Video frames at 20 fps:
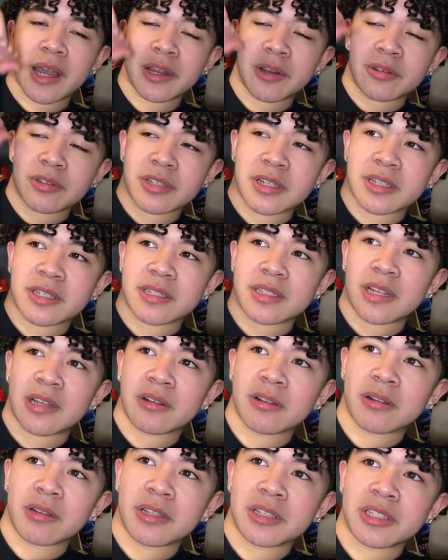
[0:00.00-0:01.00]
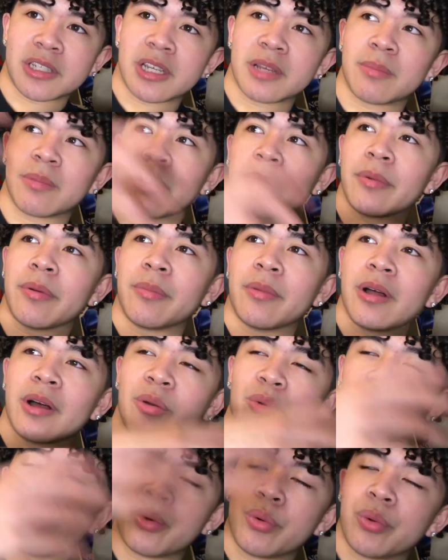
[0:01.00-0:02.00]
I know it's gonna sound cliche, blah blah blah.
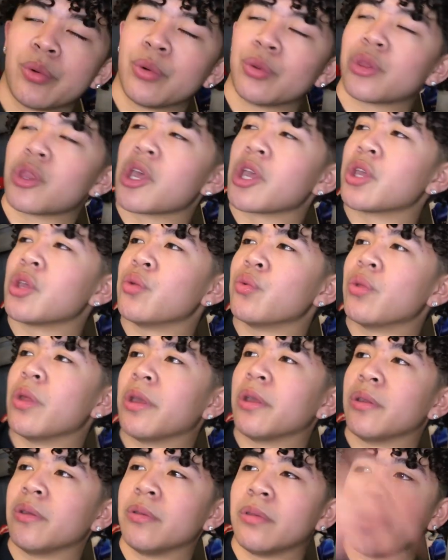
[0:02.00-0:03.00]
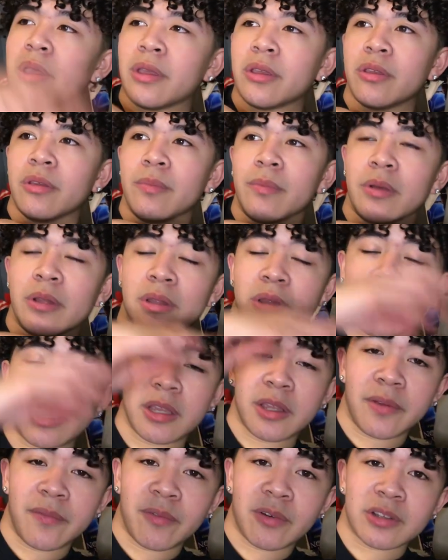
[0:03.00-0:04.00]
Ooh, thank you, thank you, thank you, but
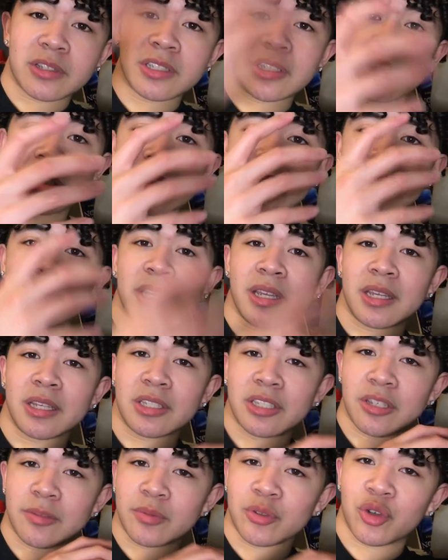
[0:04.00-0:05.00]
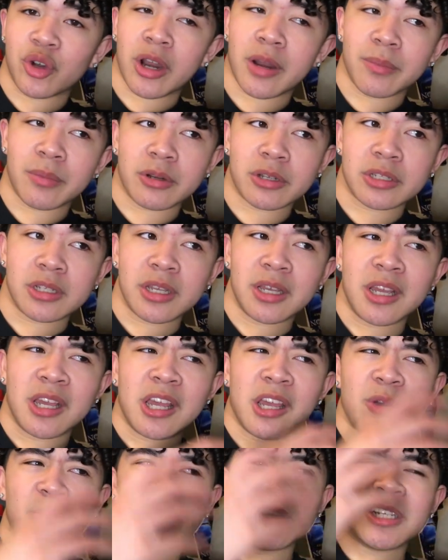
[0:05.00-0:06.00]
thank you for 6k subscribers.
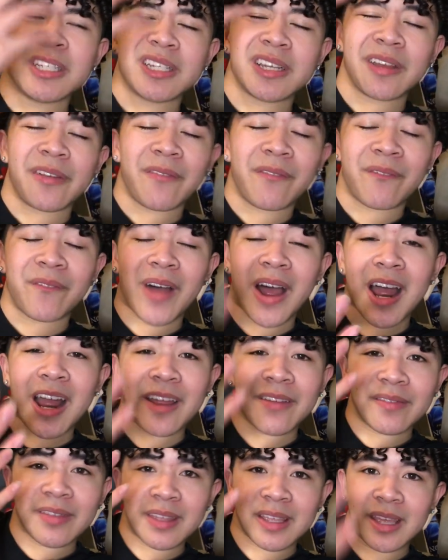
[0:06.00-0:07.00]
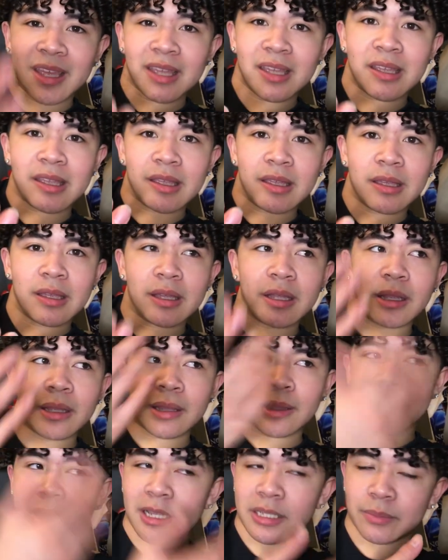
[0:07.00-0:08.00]
We just hit 5k
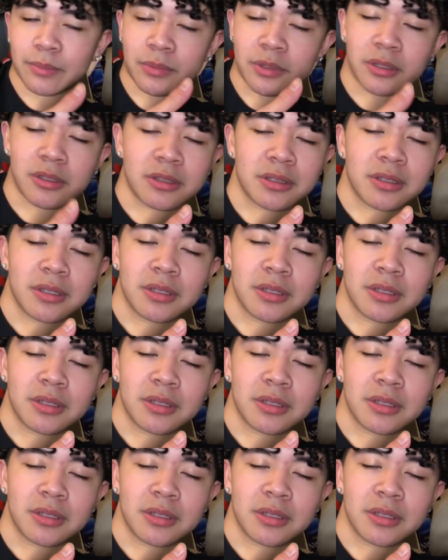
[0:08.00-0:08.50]
last month,